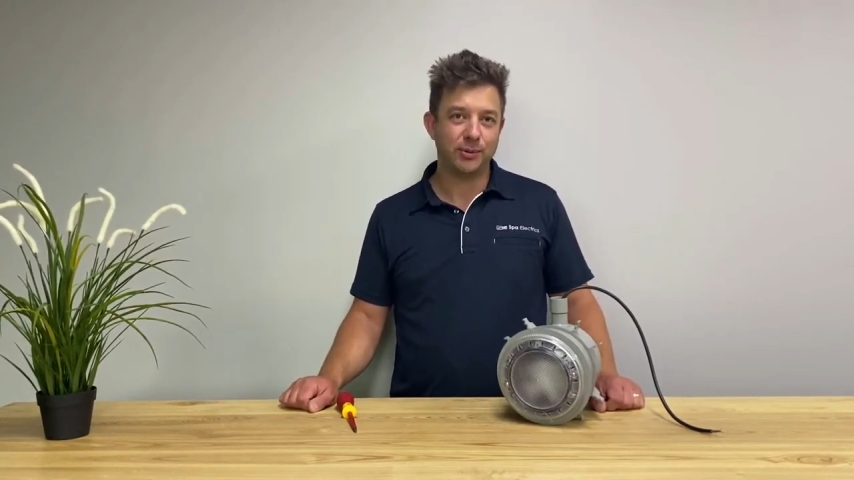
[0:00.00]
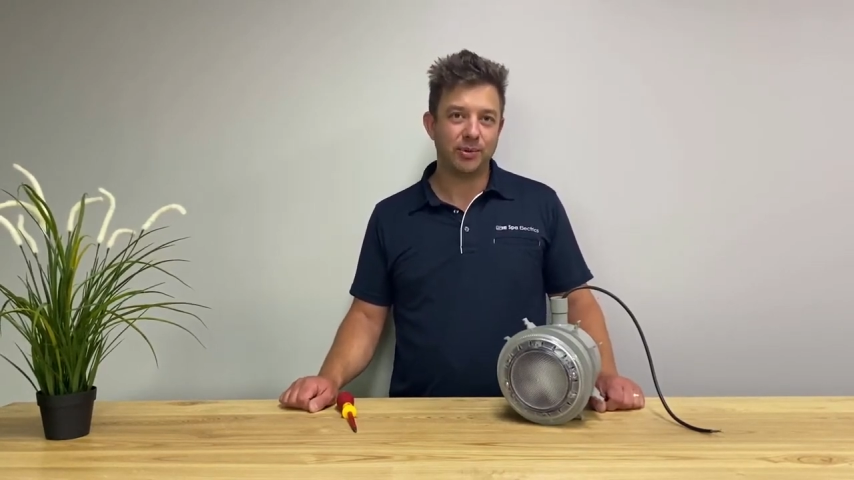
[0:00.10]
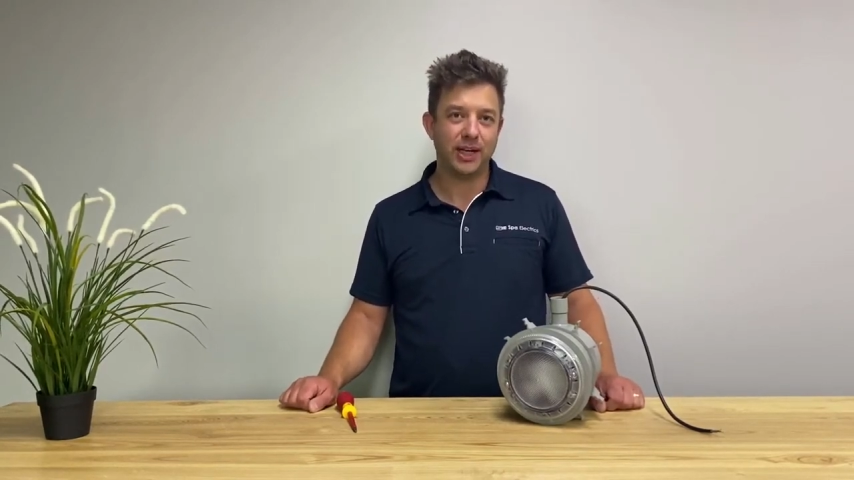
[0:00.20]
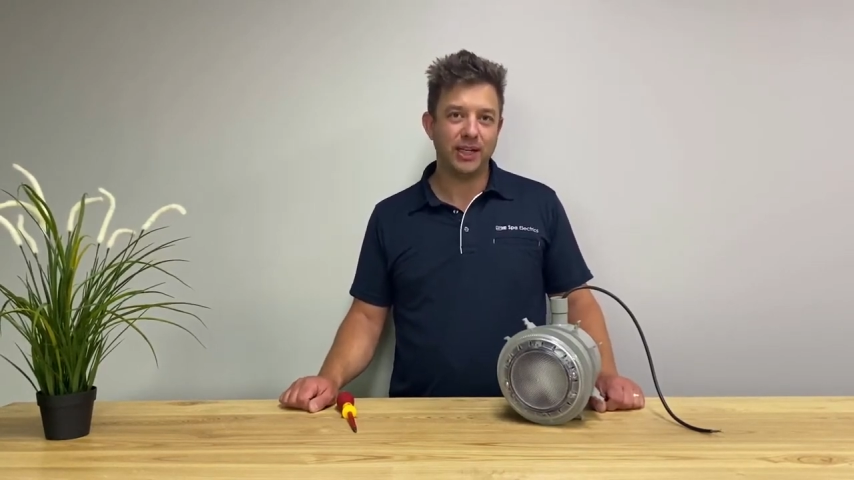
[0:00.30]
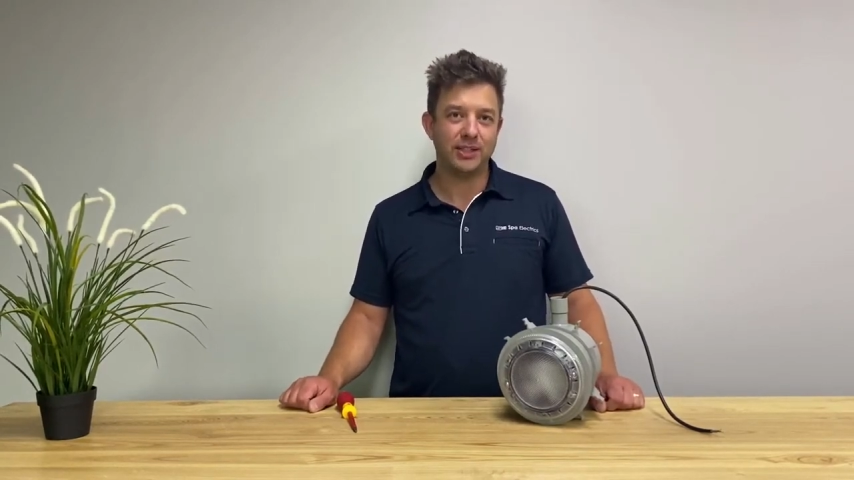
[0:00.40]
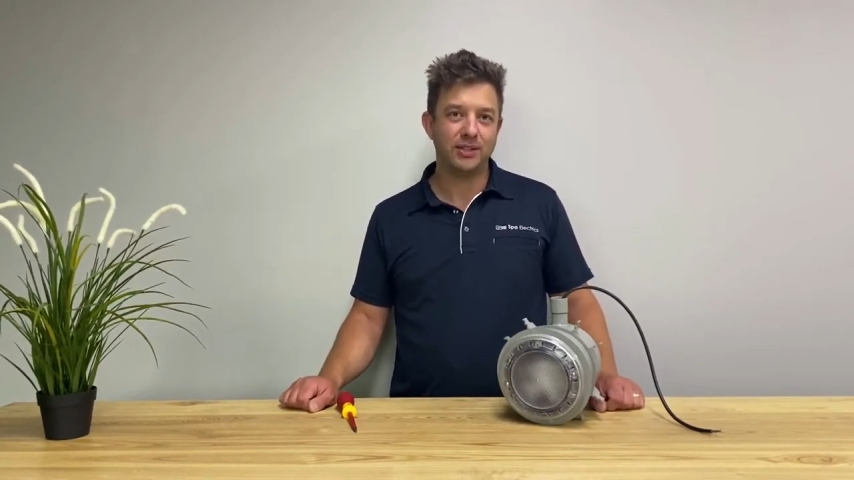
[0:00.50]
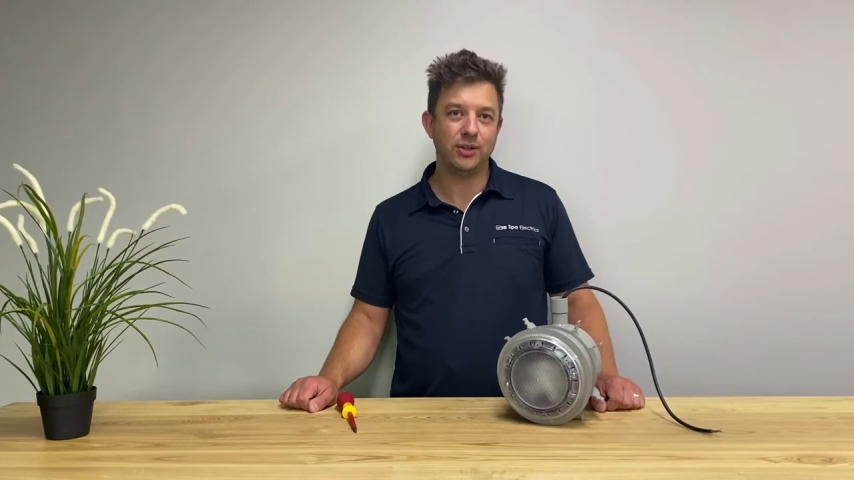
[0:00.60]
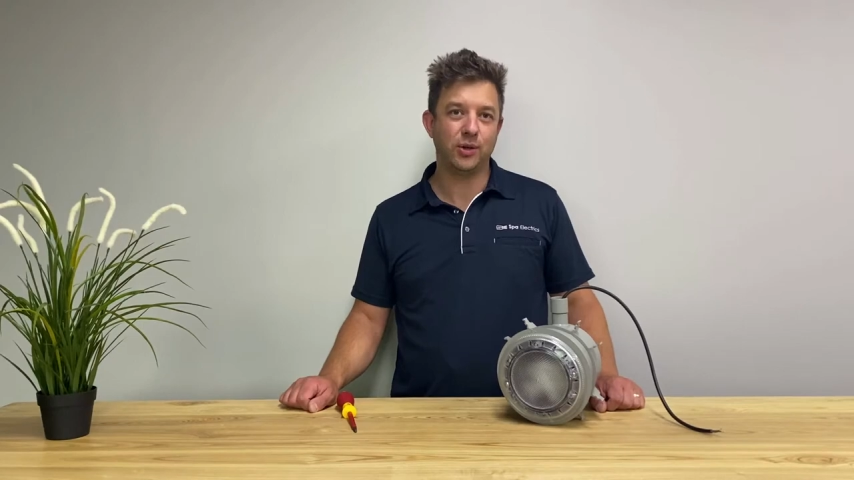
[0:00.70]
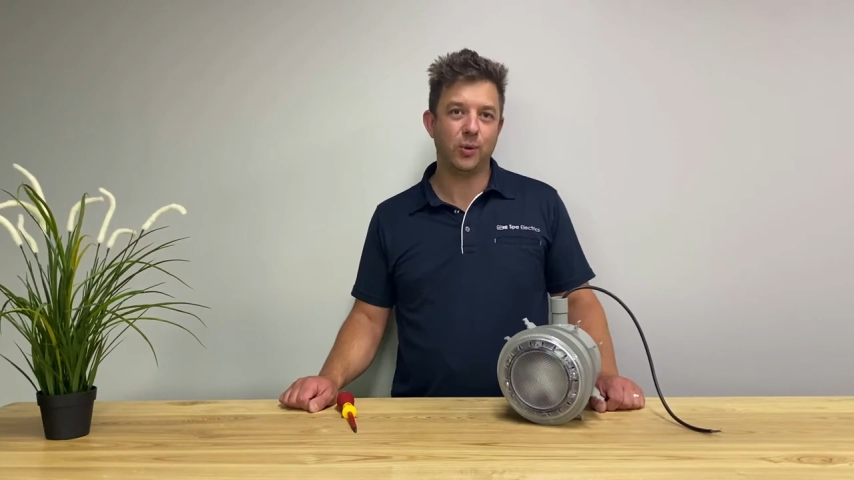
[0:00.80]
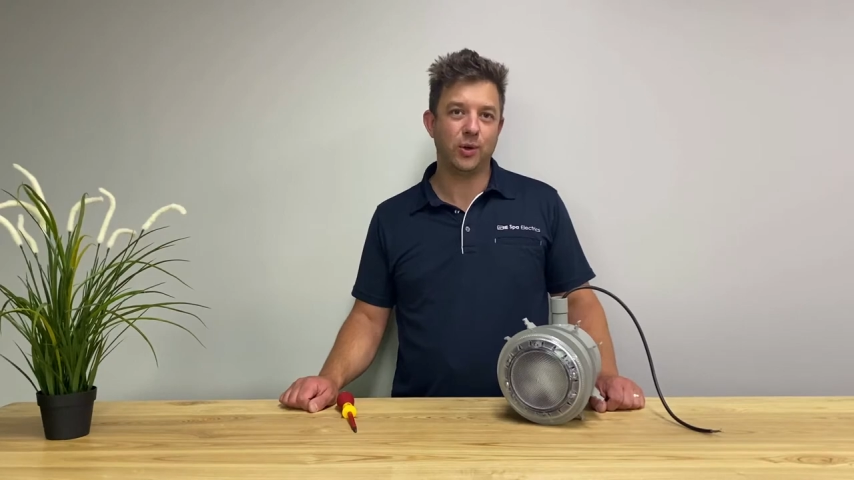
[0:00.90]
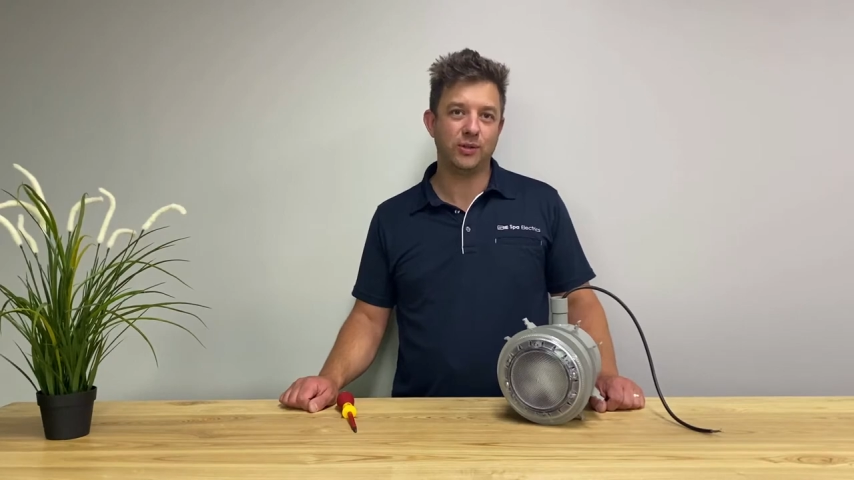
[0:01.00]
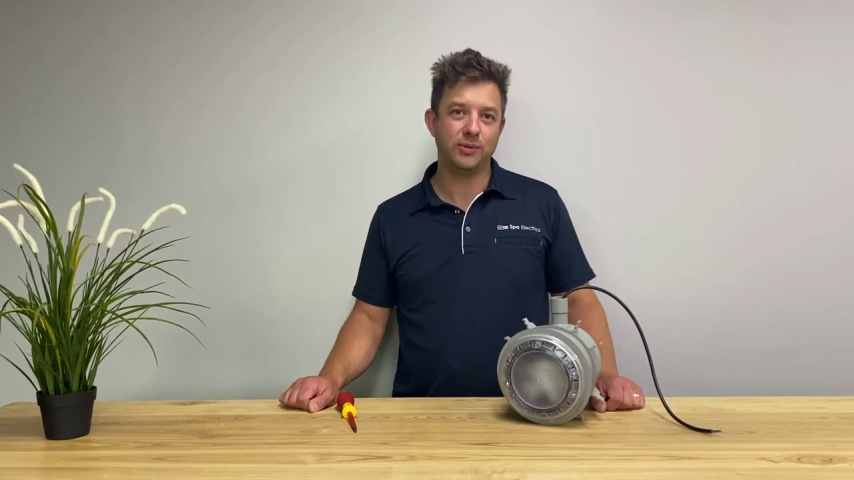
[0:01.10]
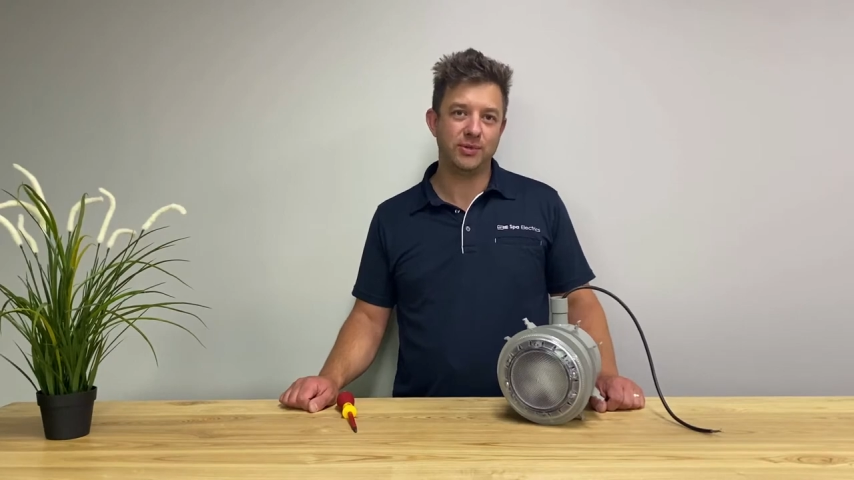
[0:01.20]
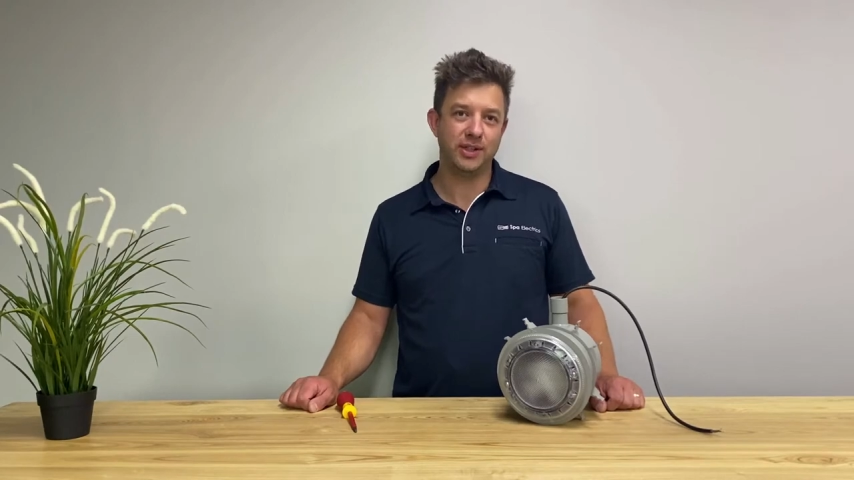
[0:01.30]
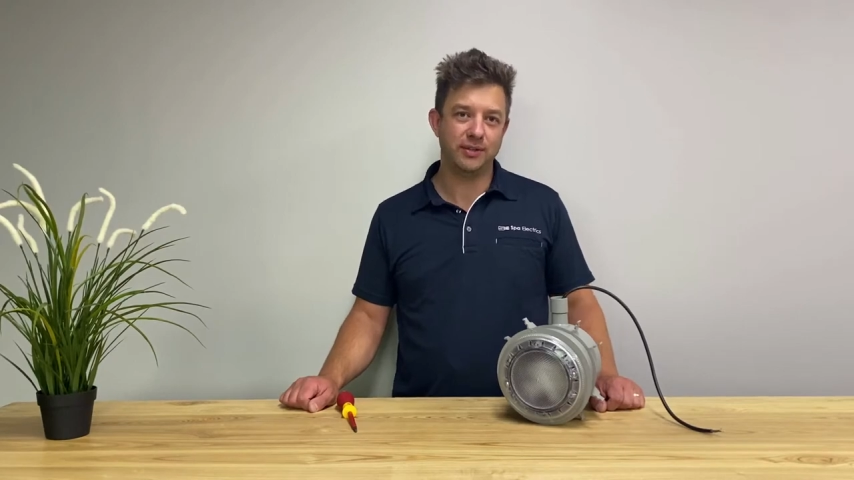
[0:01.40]
replace your
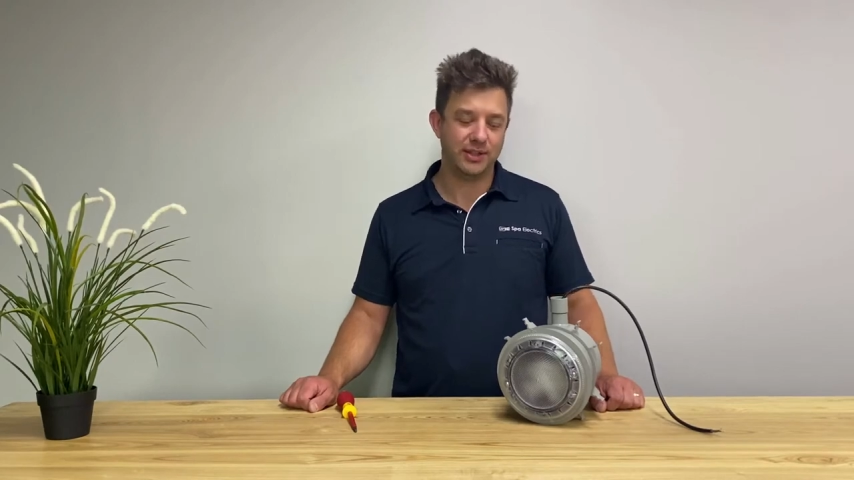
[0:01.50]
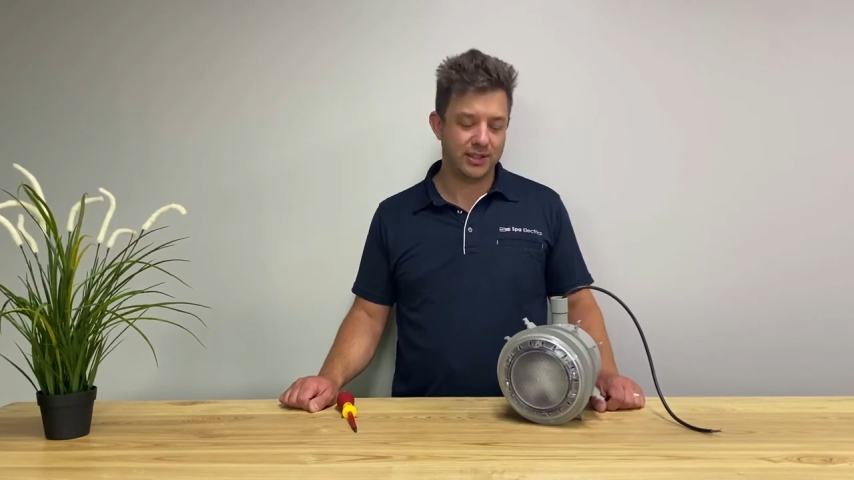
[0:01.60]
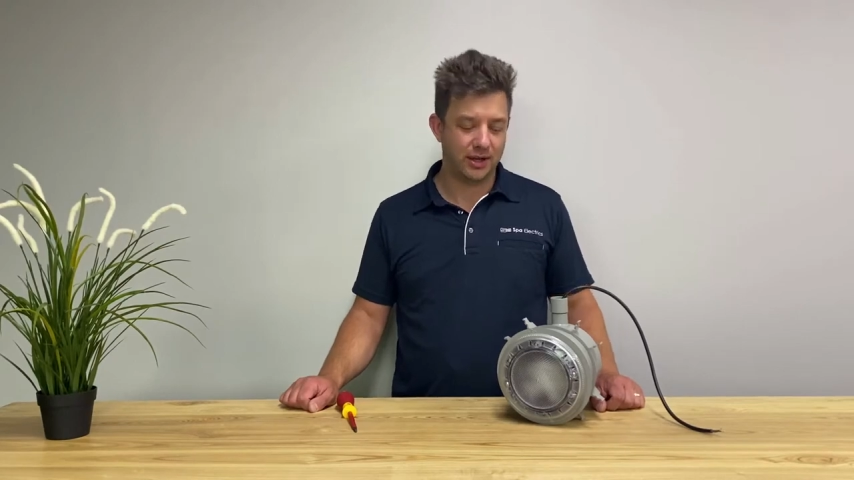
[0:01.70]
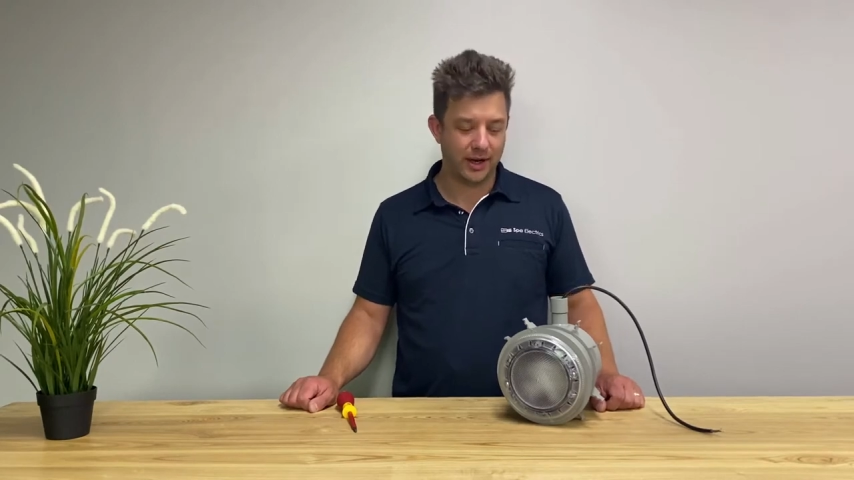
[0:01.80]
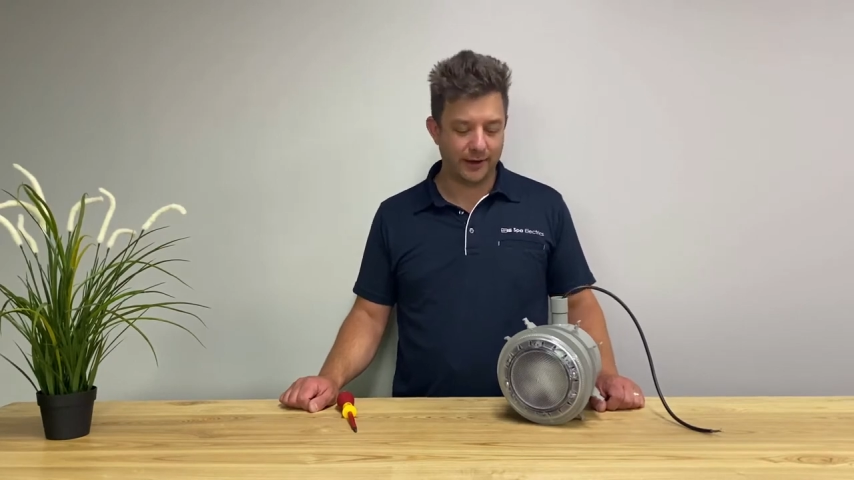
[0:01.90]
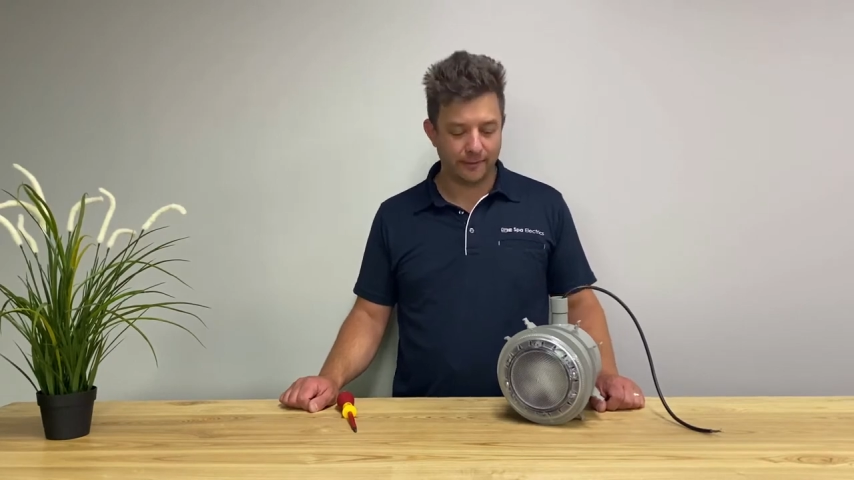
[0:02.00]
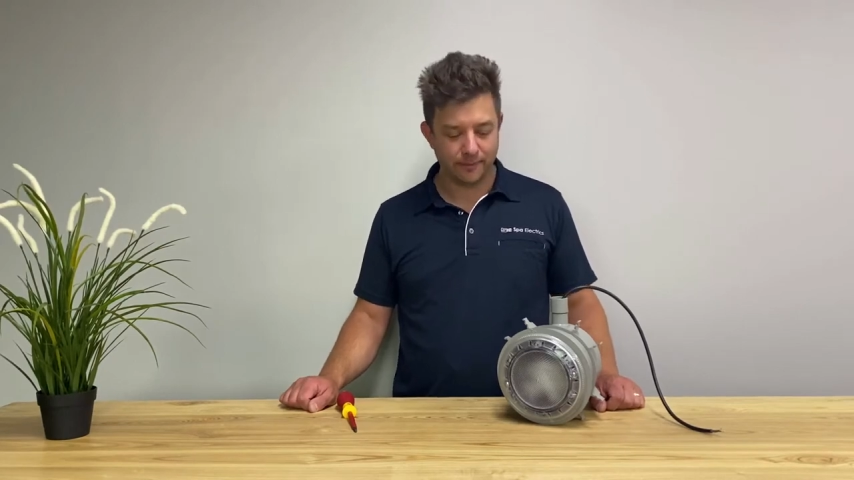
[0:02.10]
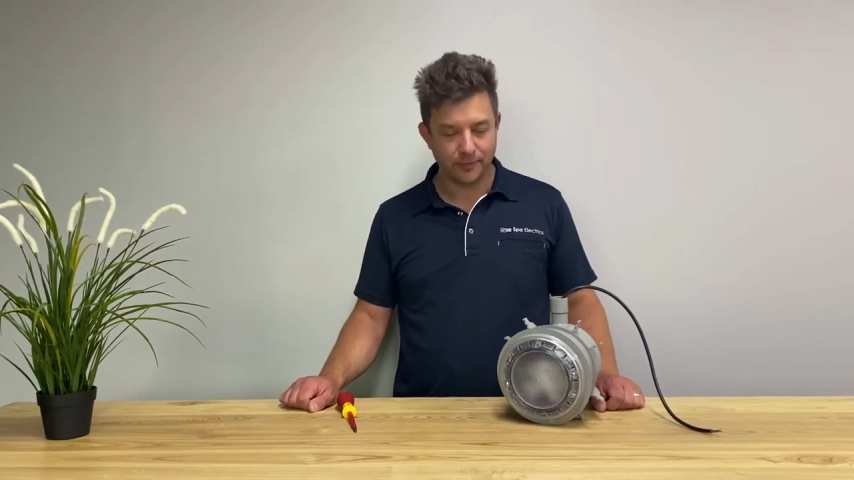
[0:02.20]
Quantum Series light.